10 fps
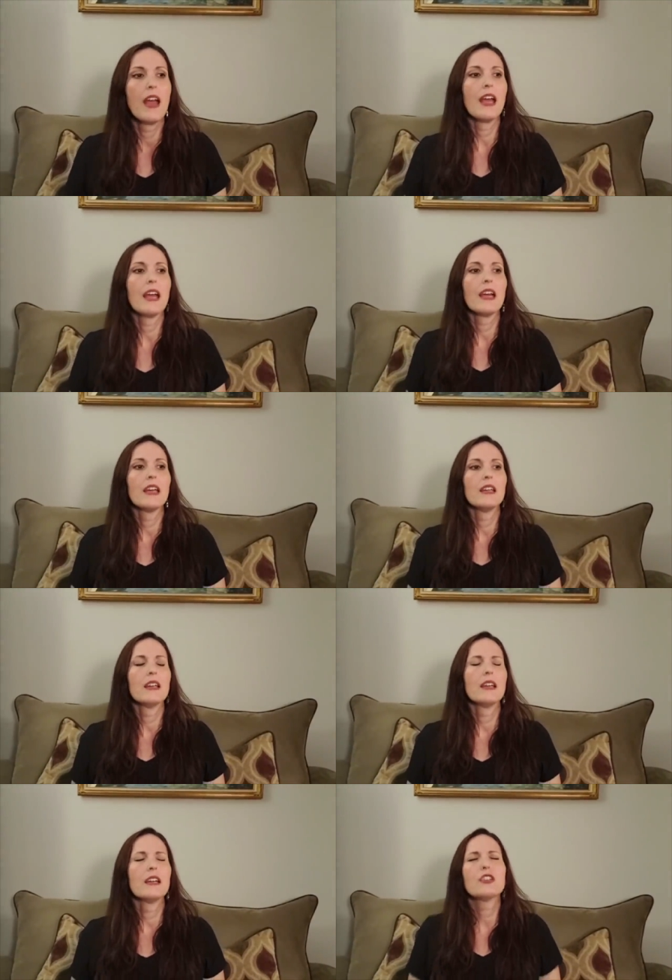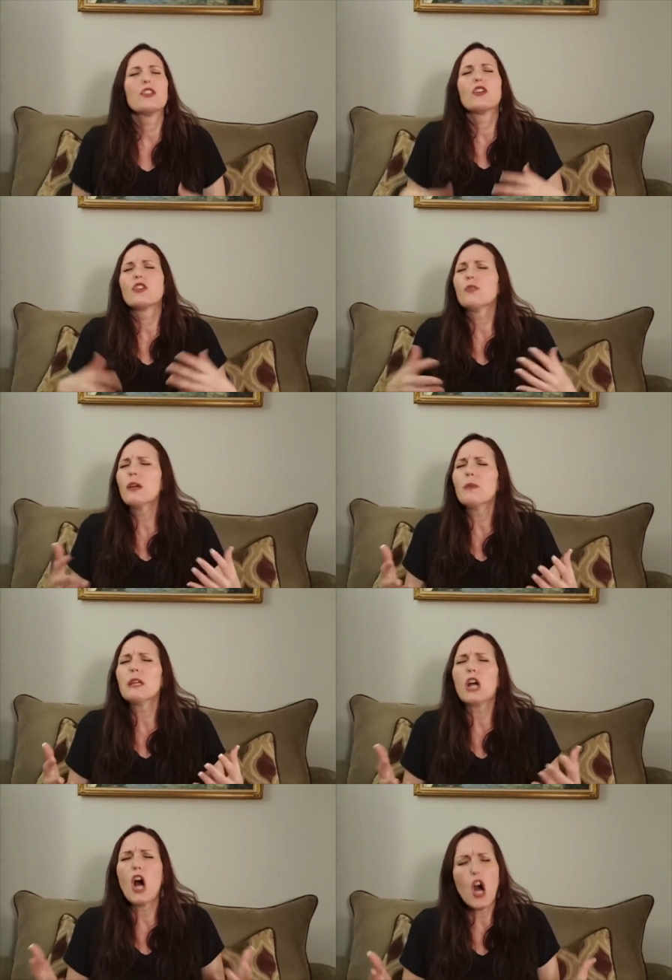And, you know, you might
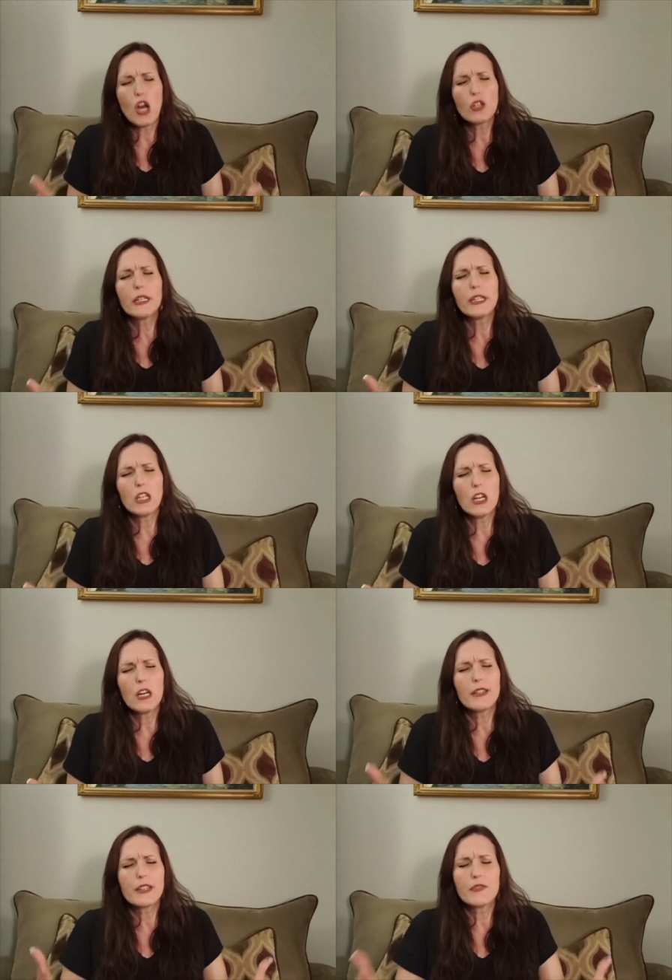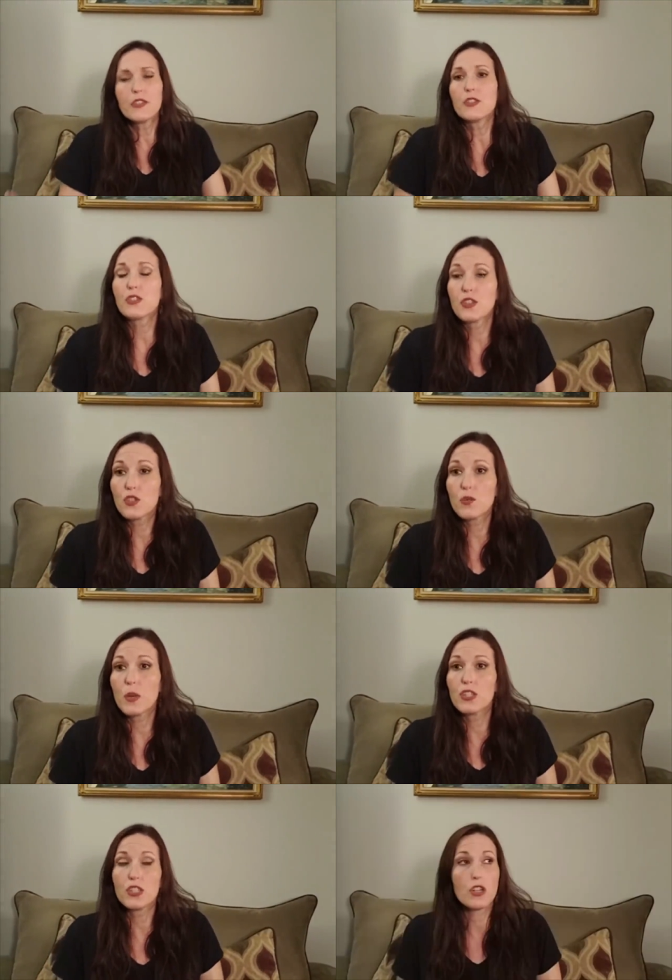be honoring God in this
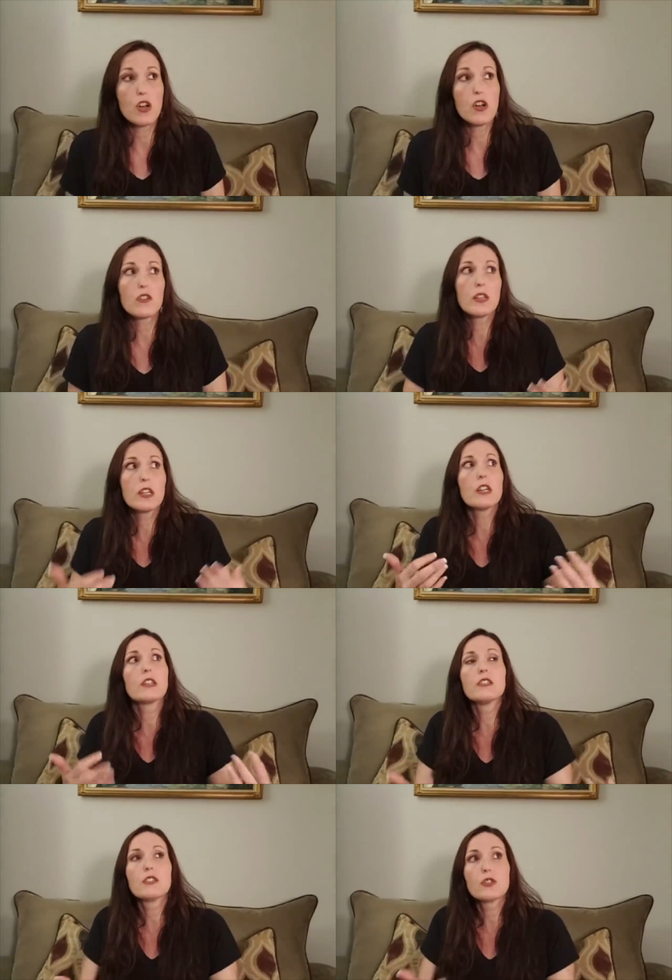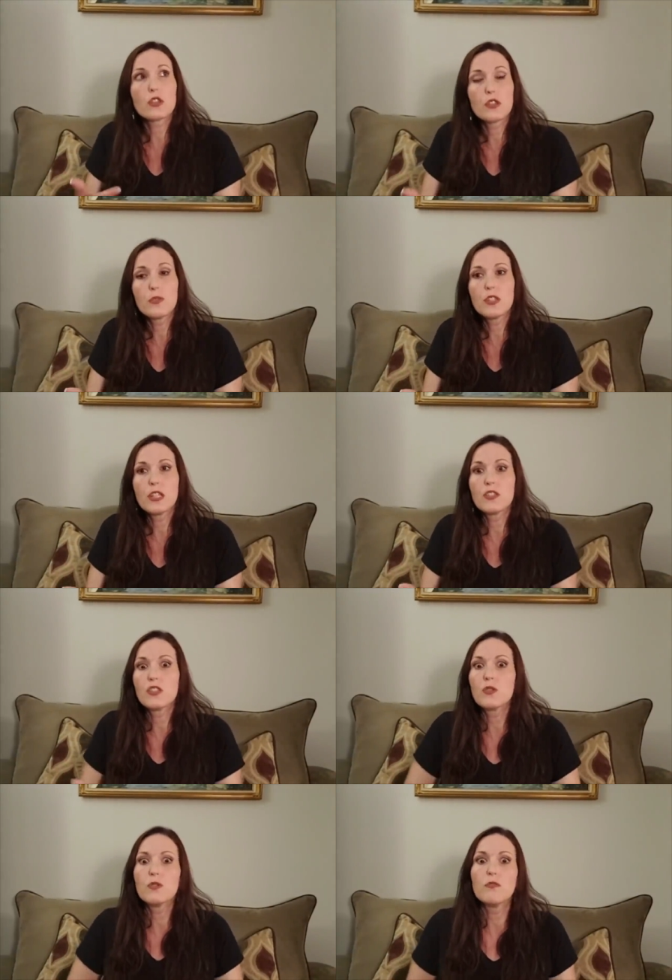situation, honoring God in this circumstance,
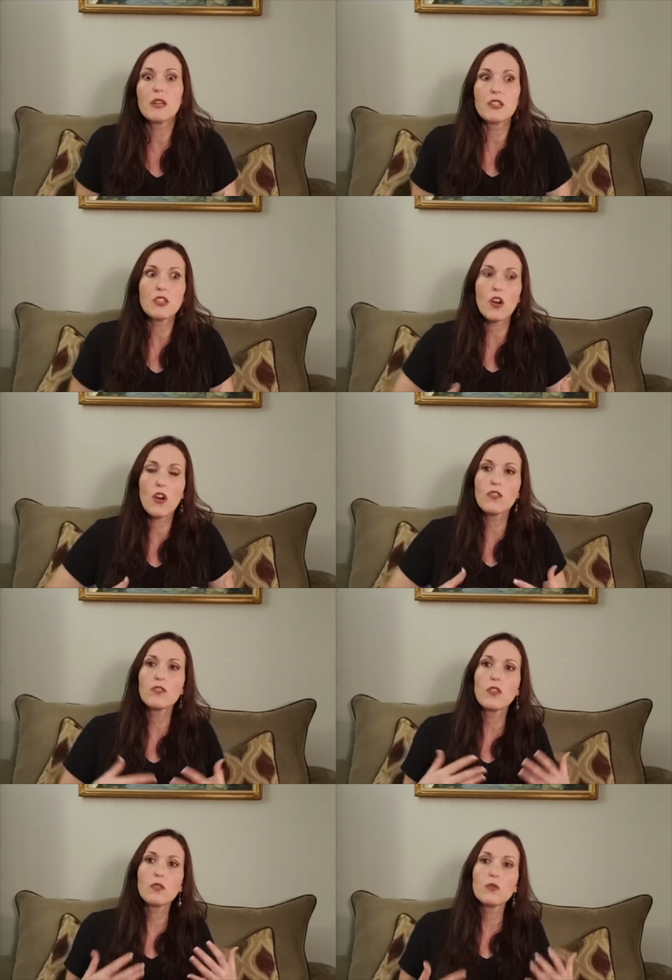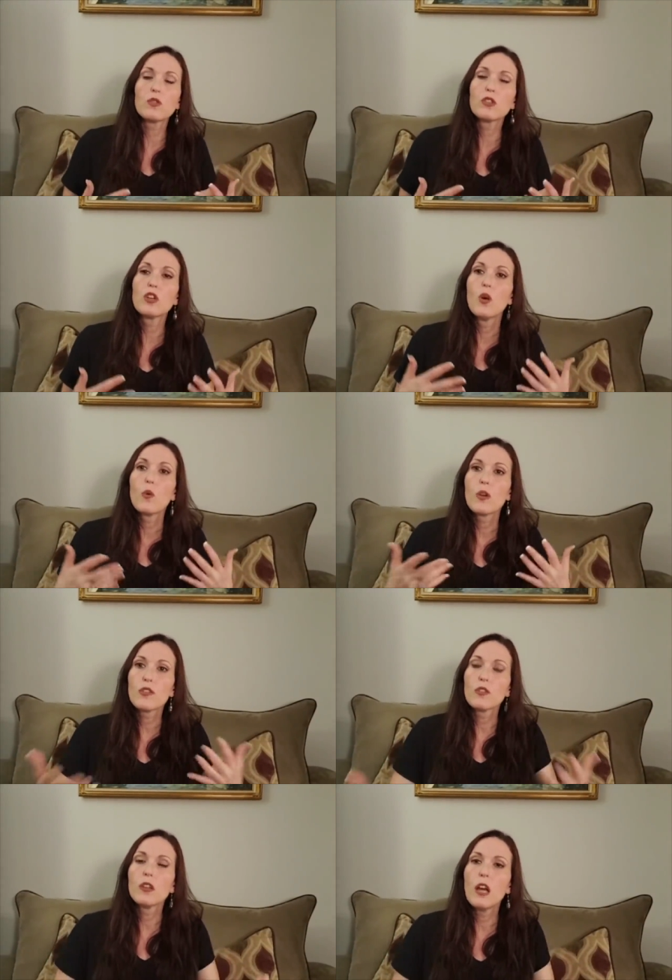doing best to honor the Lord with
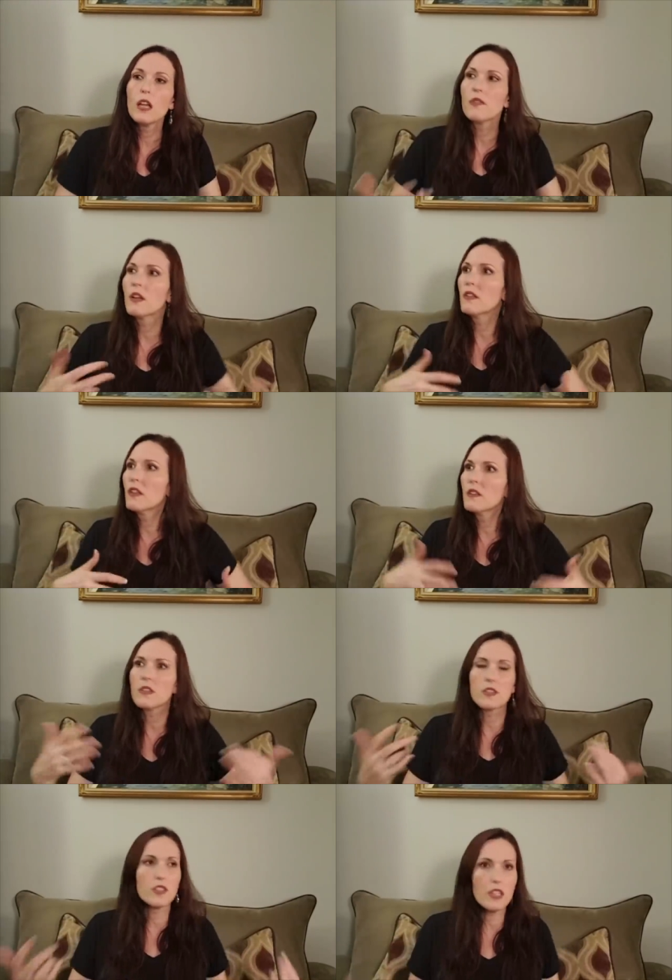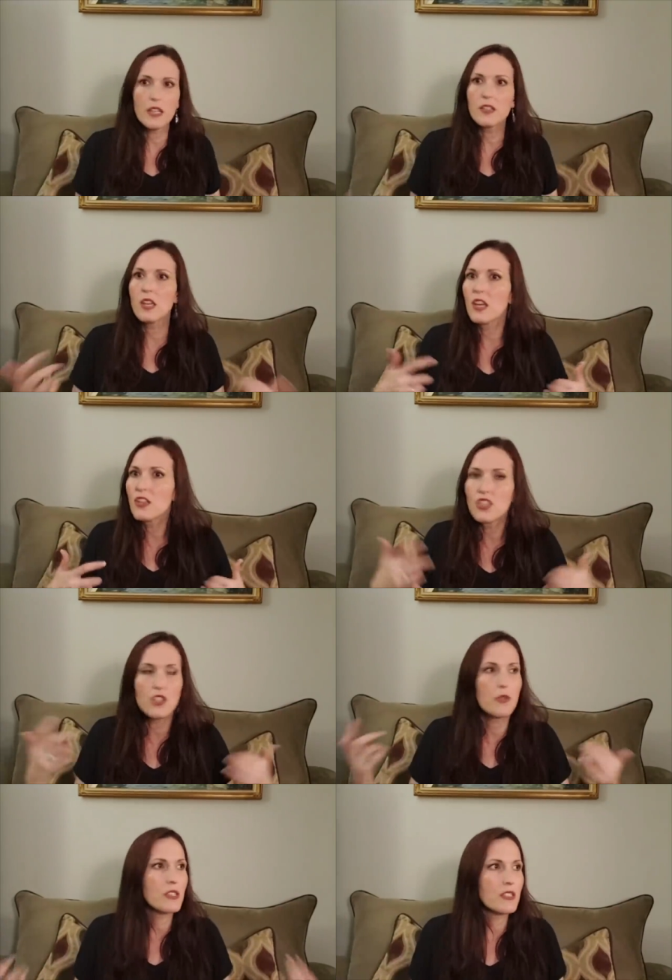your life. And then these things hit
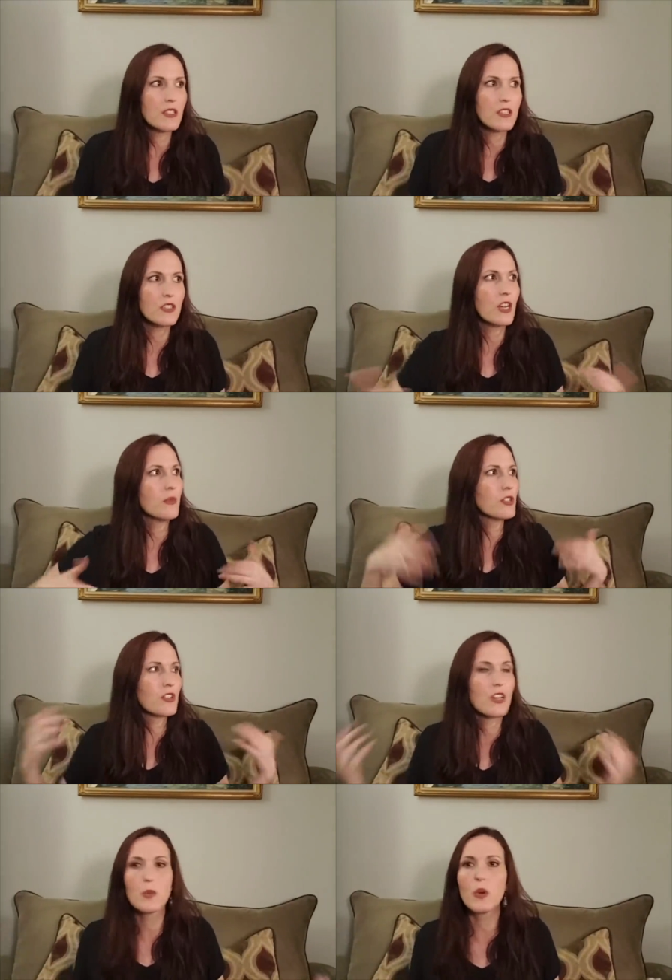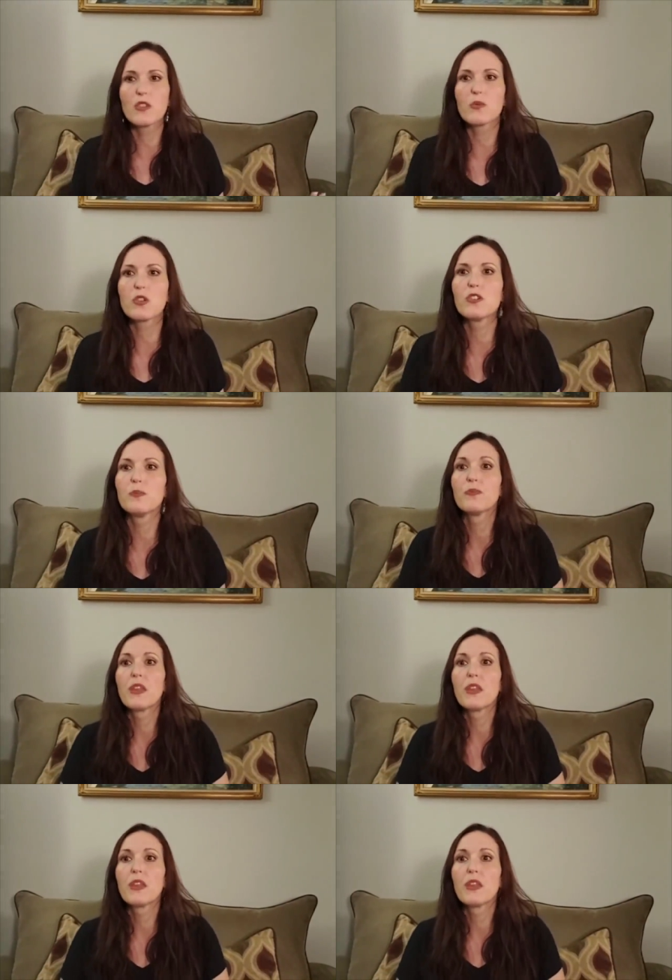you and these things come and you're like, what in the world?